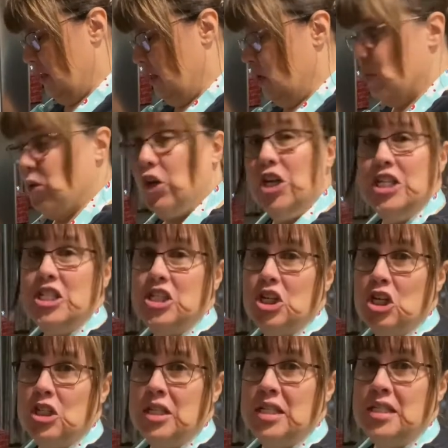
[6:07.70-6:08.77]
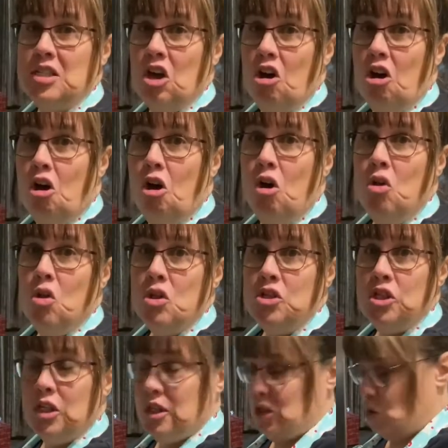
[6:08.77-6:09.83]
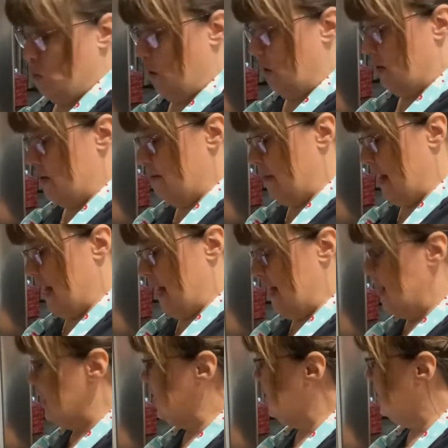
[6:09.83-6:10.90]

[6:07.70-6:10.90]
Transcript: we're going to stir this all till it's well combined.